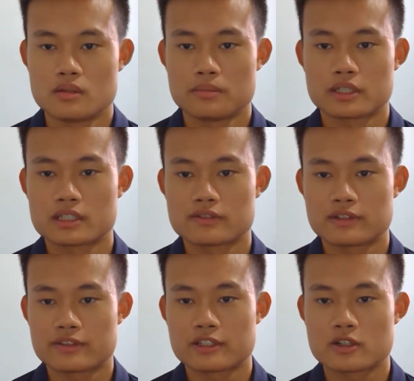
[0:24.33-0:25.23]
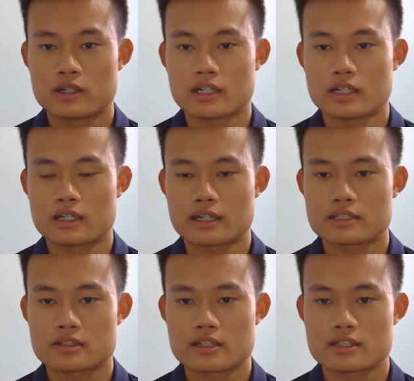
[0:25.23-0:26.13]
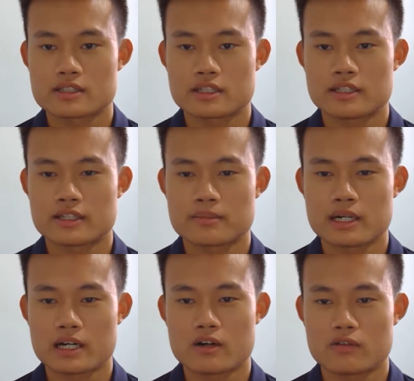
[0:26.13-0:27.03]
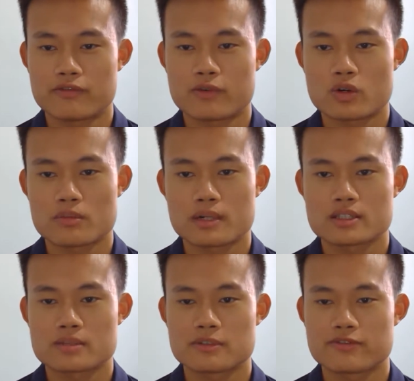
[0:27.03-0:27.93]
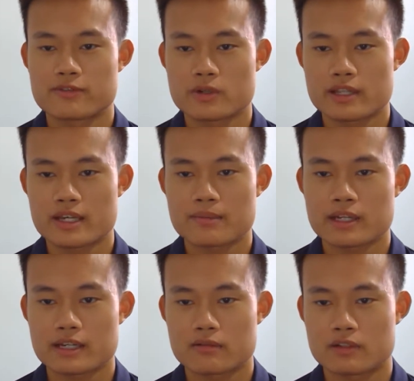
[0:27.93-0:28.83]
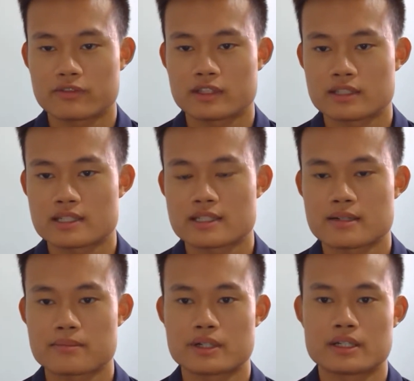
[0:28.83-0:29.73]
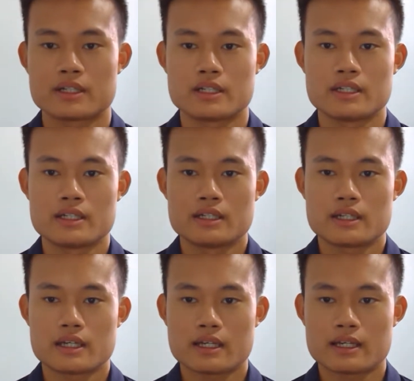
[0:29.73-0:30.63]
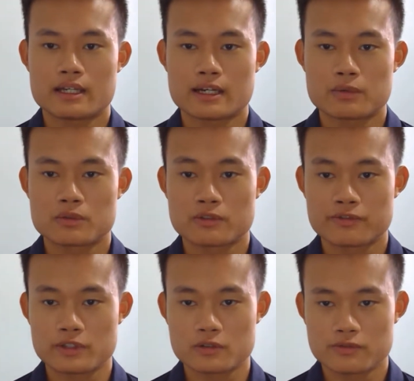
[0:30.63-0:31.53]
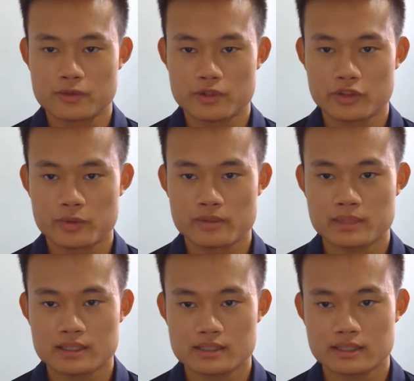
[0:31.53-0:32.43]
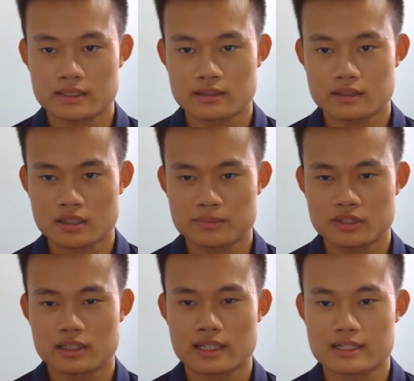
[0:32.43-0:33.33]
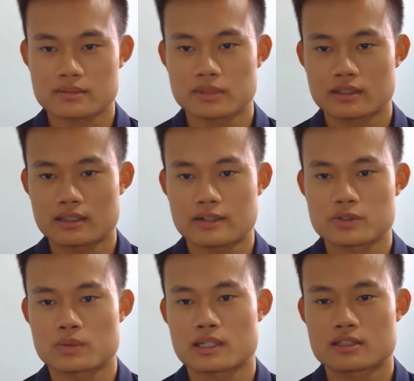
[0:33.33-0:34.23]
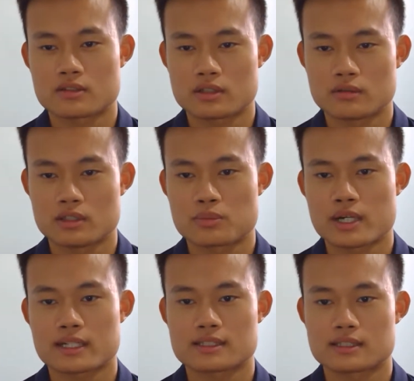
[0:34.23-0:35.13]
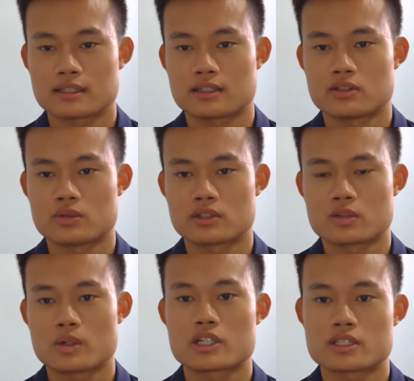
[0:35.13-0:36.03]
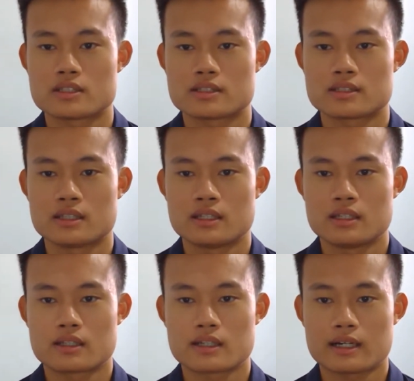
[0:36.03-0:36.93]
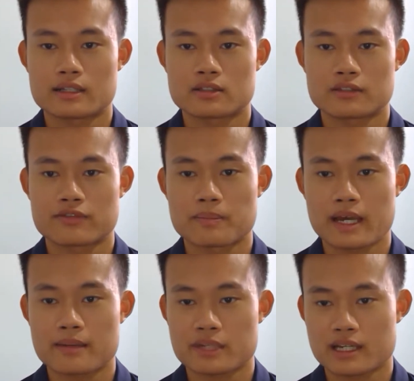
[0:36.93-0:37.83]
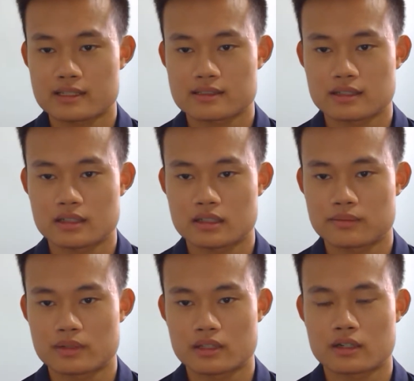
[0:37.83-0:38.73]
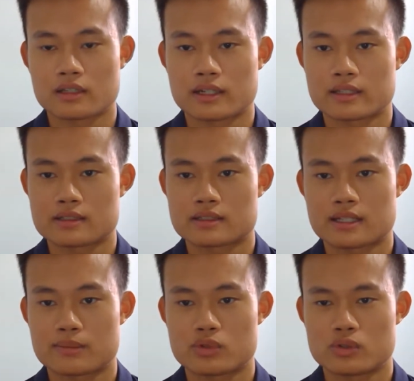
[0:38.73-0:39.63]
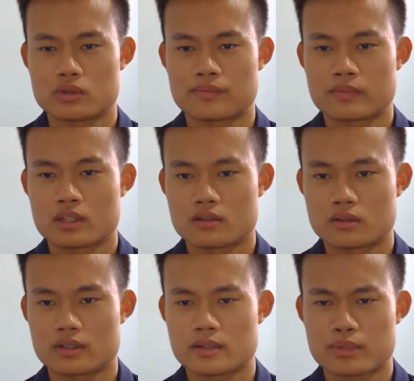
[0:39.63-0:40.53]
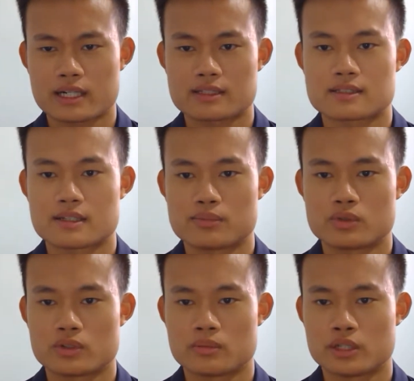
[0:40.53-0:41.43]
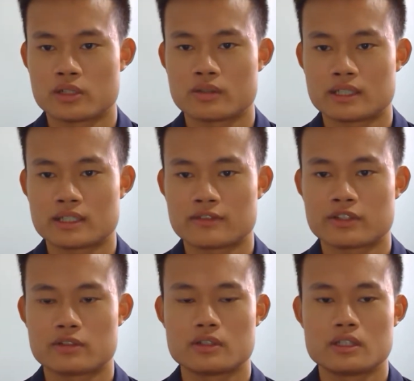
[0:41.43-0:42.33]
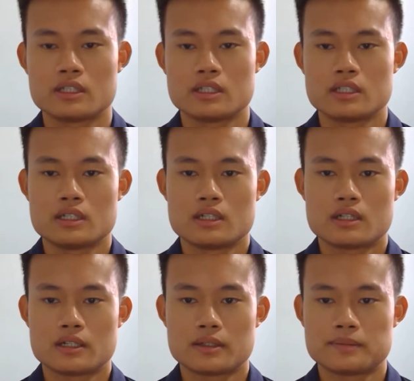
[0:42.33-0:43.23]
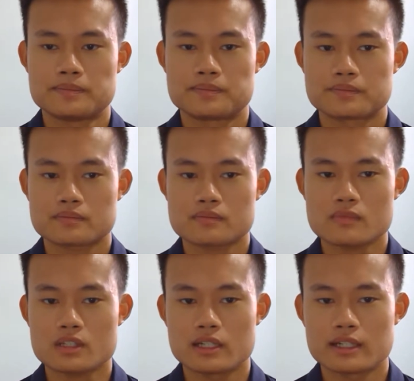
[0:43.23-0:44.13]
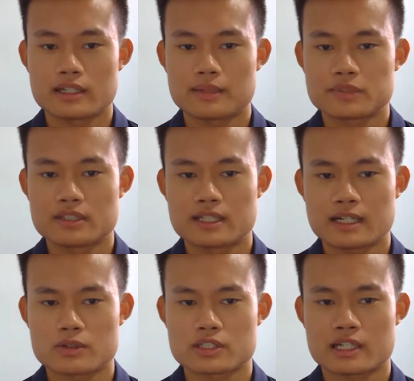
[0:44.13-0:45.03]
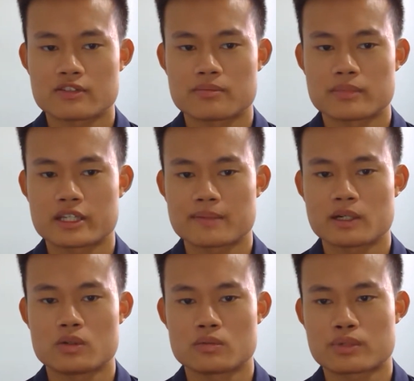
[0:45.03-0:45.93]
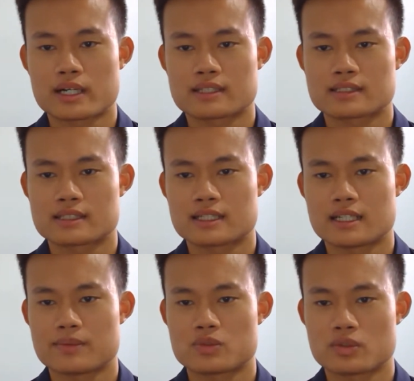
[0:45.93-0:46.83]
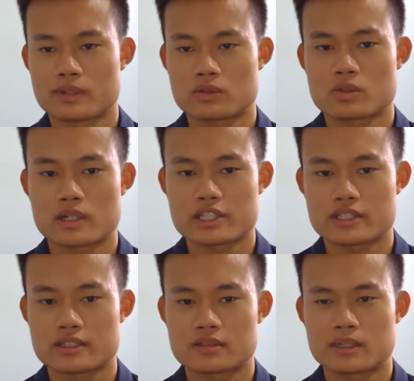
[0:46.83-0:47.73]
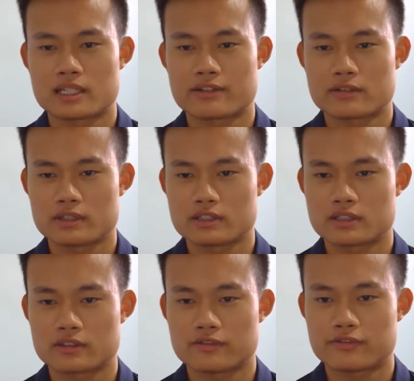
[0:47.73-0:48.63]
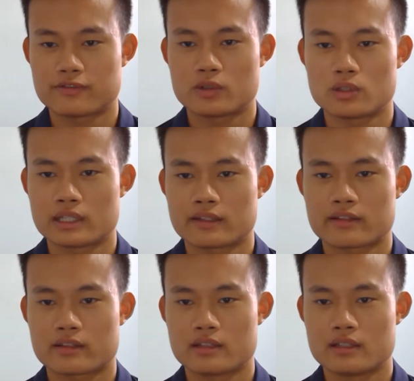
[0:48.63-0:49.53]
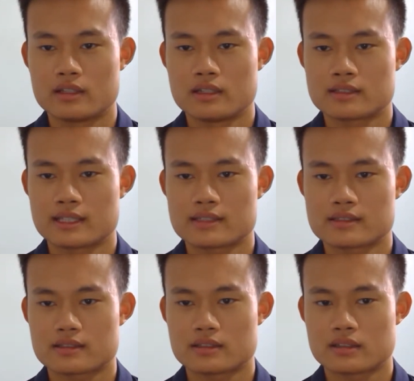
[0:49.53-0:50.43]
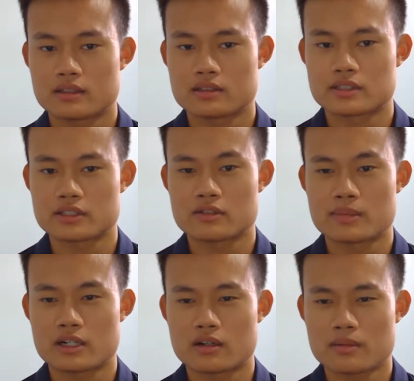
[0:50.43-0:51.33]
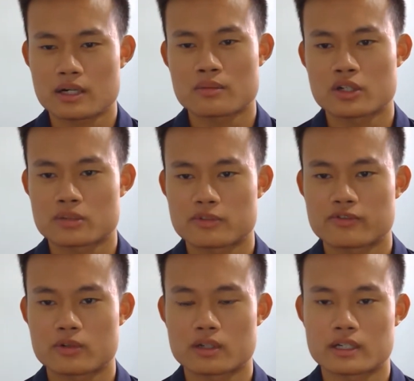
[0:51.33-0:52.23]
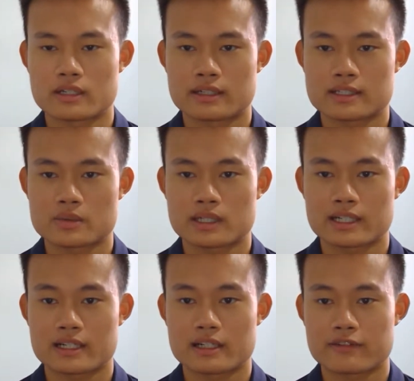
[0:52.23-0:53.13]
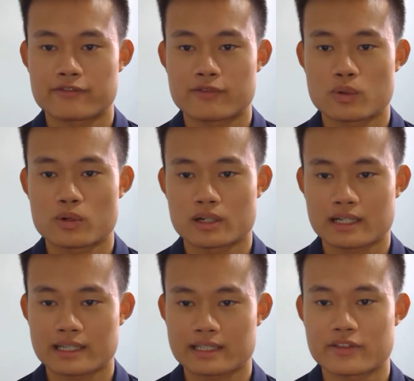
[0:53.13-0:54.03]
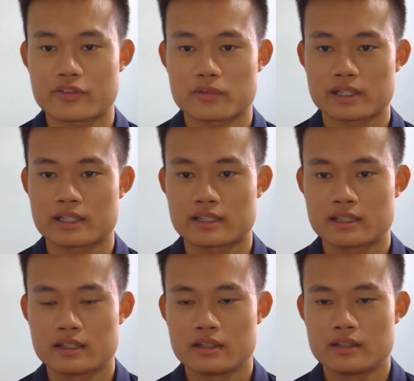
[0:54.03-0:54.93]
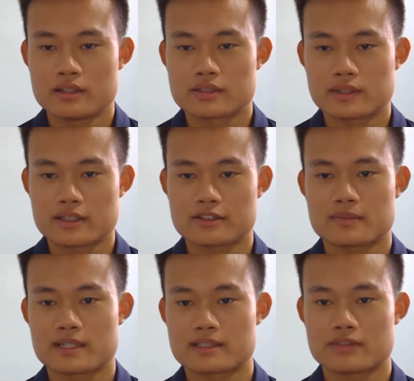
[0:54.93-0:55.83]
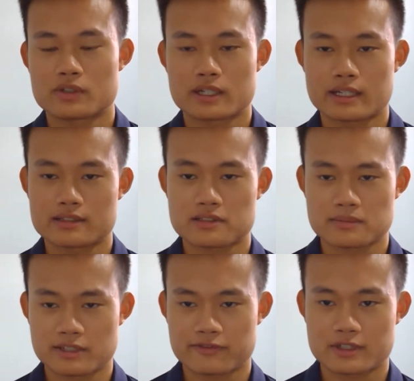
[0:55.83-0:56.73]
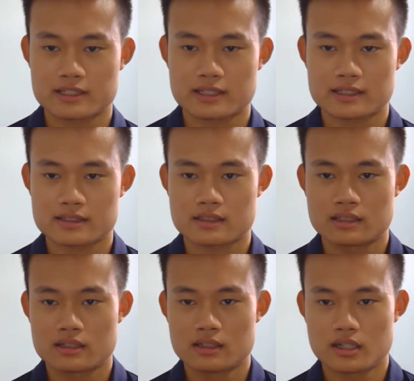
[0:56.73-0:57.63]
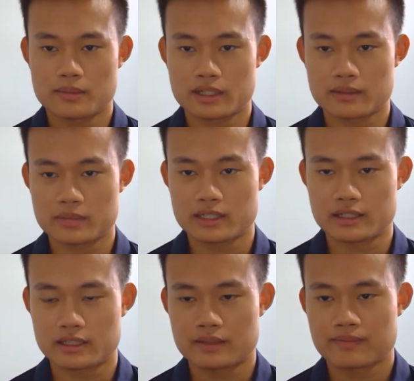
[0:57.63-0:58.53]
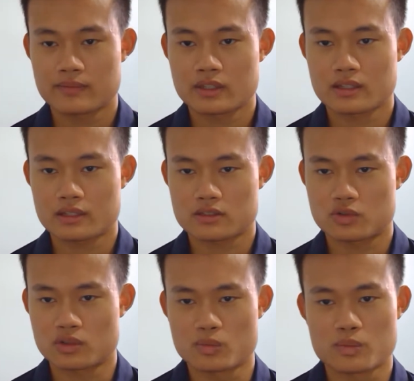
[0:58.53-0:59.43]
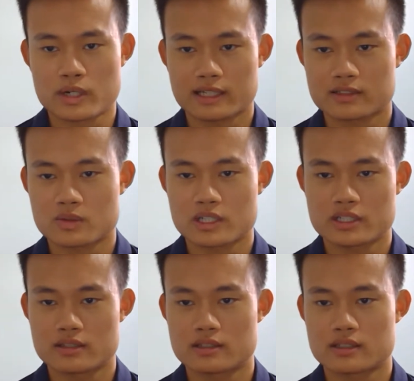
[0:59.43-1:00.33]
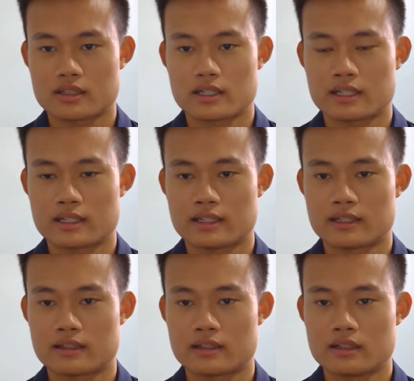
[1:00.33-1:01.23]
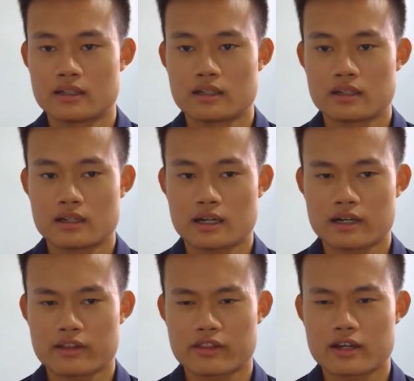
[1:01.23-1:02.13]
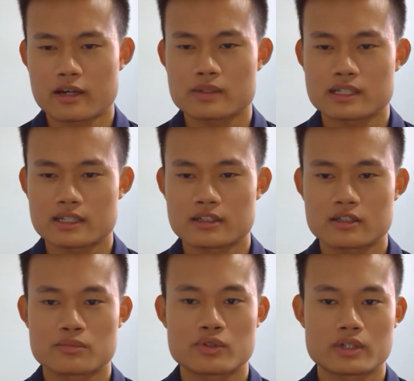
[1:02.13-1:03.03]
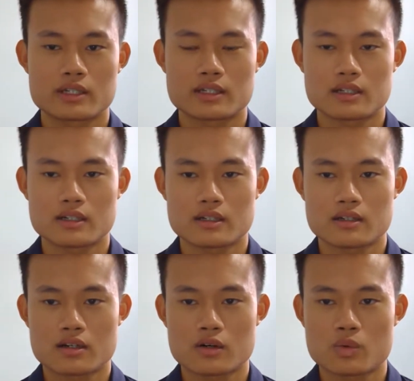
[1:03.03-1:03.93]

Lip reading: Because of everything going on, I started studying about 4 months before the MCAT, roughly in December, and I would review for 3 months, and then up to the last month, that was when I started really practicing and doing the questions that I took from MCATs, the online sample or the practice sample, the bundle they give you. Um, and then up to then, I was kind of making my own practice exams, doing my own questions, but I never really took a full length test until about a month before, and then that's when I got a 493. So I thought to myself, okay, this is my first test. I'm gonna get better. I started doing more practice questions, and then I thought I was at a good point a